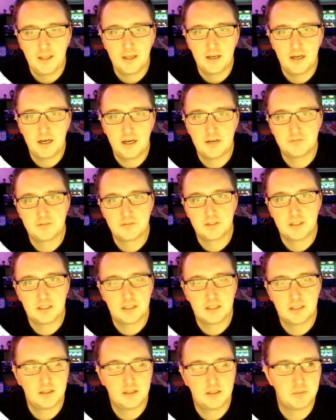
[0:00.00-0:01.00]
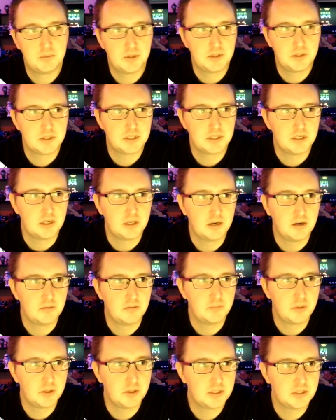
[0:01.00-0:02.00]
After the person
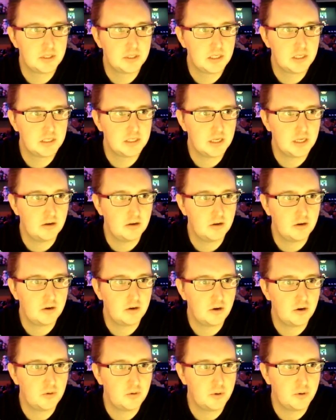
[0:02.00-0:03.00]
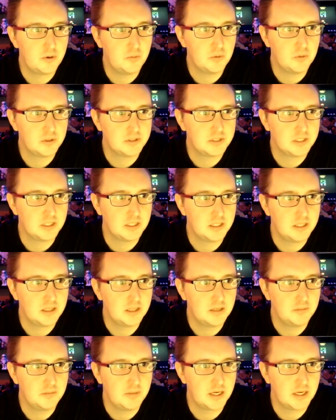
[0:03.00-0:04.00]
purchases our logo, we want to let
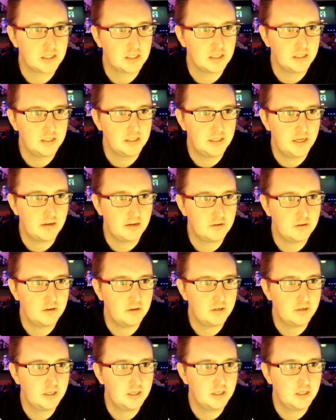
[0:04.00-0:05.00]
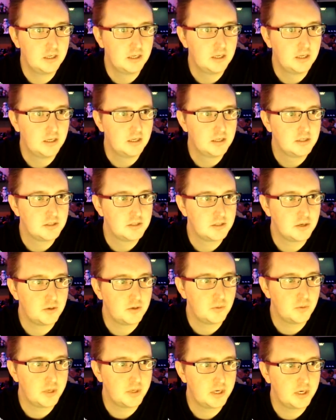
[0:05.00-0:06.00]
them actually download it.
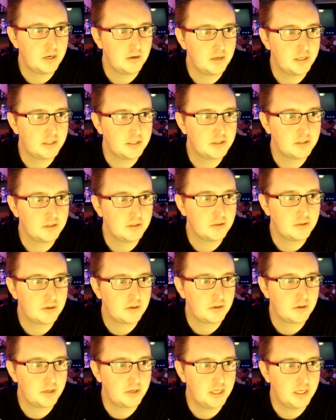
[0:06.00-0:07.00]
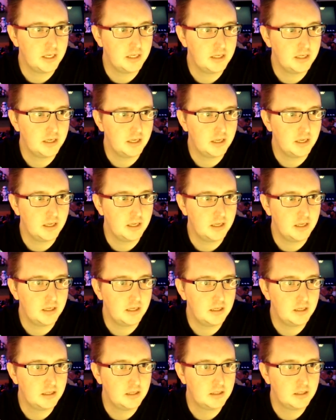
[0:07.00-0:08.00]
So we're going to create
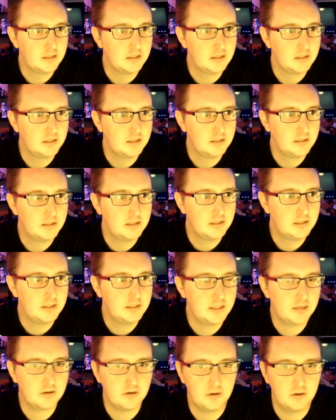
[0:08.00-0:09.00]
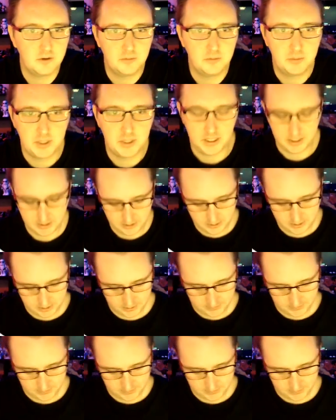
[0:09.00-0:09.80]
a download page.